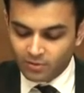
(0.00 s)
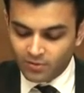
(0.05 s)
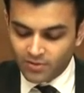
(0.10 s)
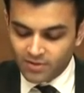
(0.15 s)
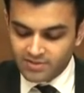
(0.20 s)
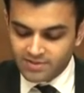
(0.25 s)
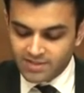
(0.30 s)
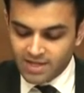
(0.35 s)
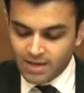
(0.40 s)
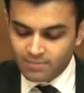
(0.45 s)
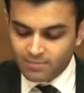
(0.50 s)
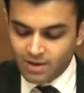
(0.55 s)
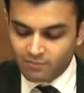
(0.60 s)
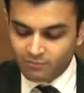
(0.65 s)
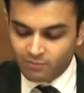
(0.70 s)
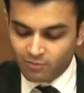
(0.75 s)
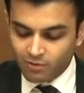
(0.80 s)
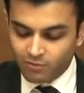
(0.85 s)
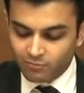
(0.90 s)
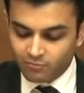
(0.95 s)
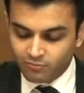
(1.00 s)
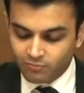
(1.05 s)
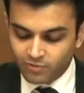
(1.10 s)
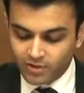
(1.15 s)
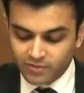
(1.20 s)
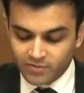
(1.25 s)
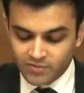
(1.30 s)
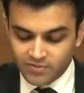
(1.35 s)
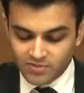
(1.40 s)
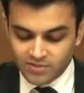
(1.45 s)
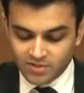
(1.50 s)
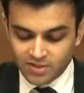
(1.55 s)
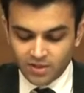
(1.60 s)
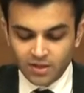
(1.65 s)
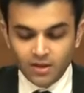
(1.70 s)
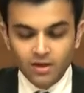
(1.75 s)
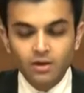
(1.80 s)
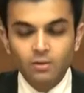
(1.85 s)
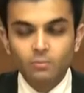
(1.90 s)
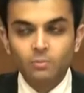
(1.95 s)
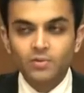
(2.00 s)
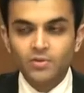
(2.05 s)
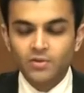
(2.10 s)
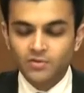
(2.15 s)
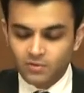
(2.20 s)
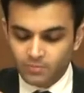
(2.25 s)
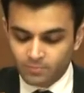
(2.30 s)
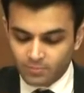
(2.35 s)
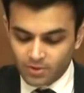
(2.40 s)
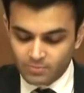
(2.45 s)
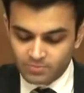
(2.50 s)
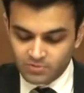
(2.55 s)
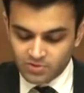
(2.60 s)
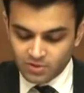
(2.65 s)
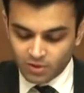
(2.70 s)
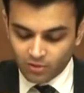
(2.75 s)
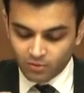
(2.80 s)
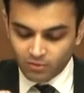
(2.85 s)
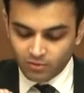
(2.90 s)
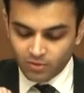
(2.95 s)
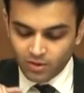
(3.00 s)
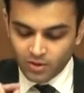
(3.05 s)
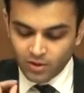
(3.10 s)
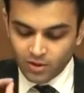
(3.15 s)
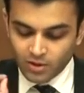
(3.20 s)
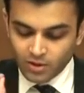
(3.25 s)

on the same level of frequency with the Supreme Soul.